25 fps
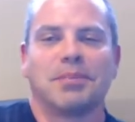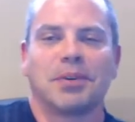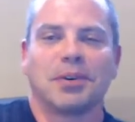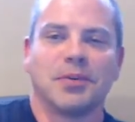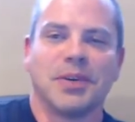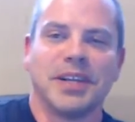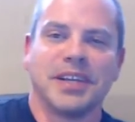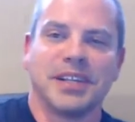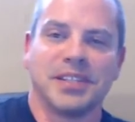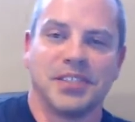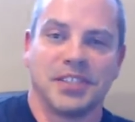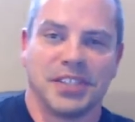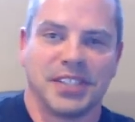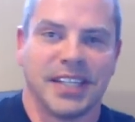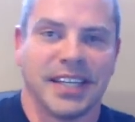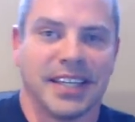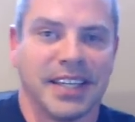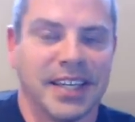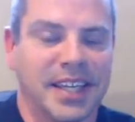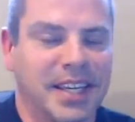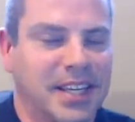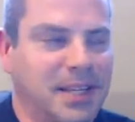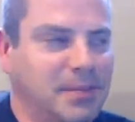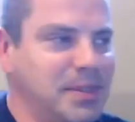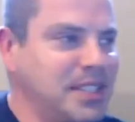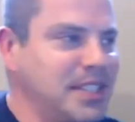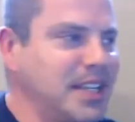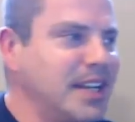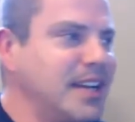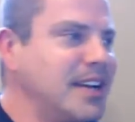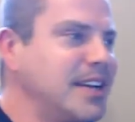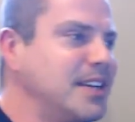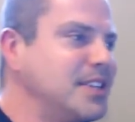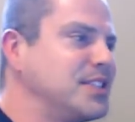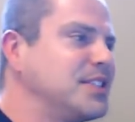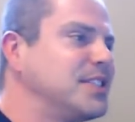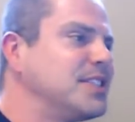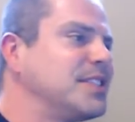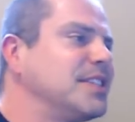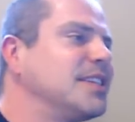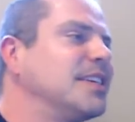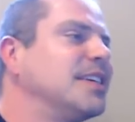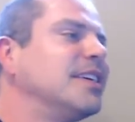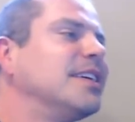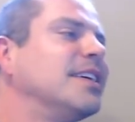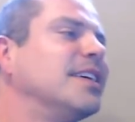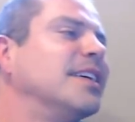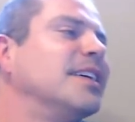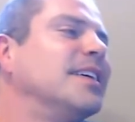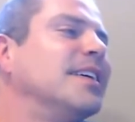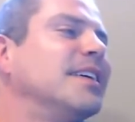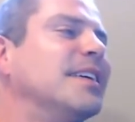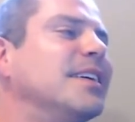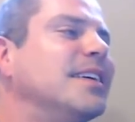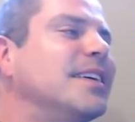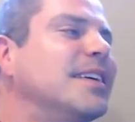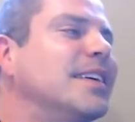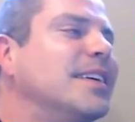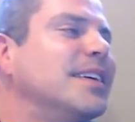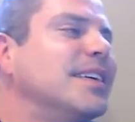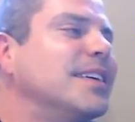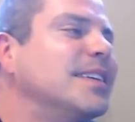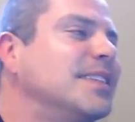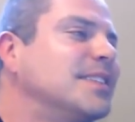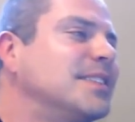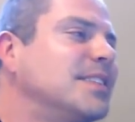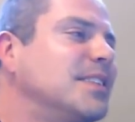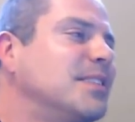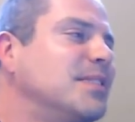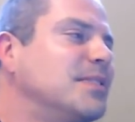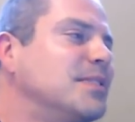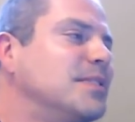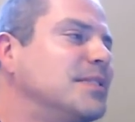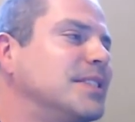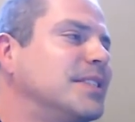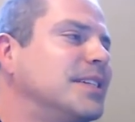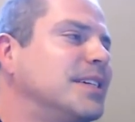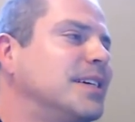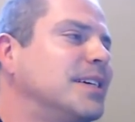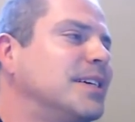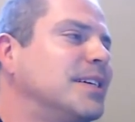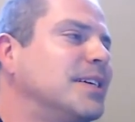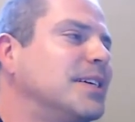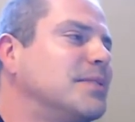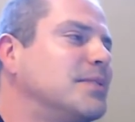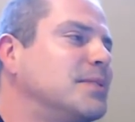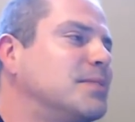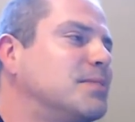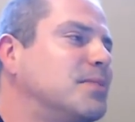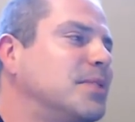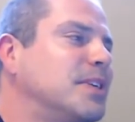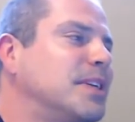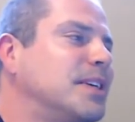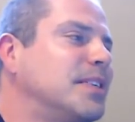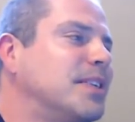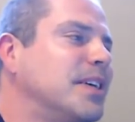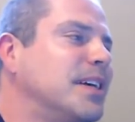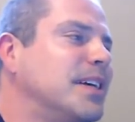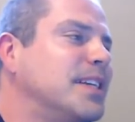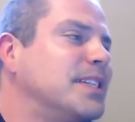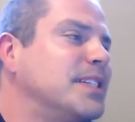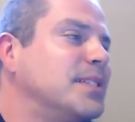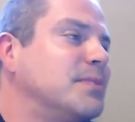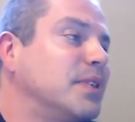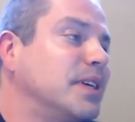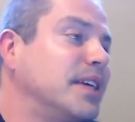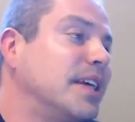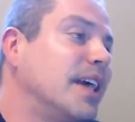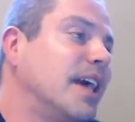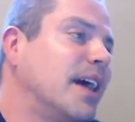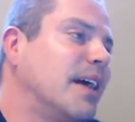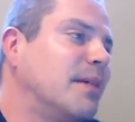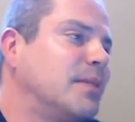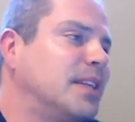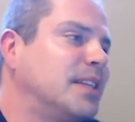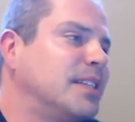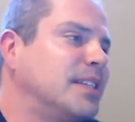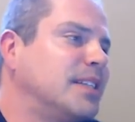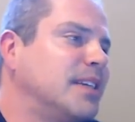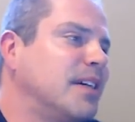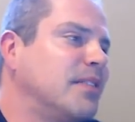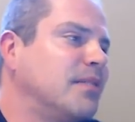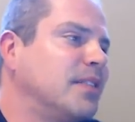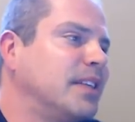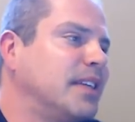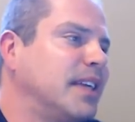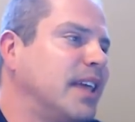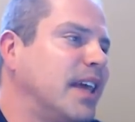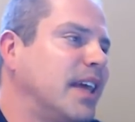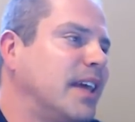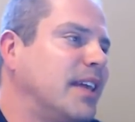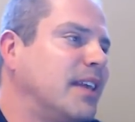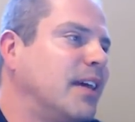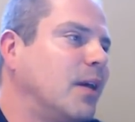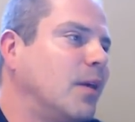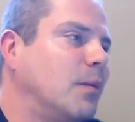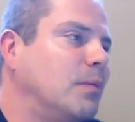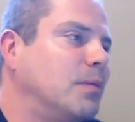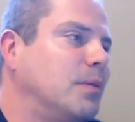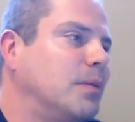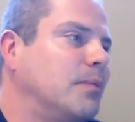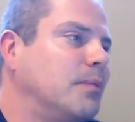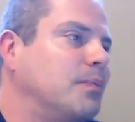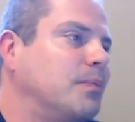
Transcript: per week just on getting massages. So it was uh, it was pretty crazy. But yeah, I mean, it definitely can help.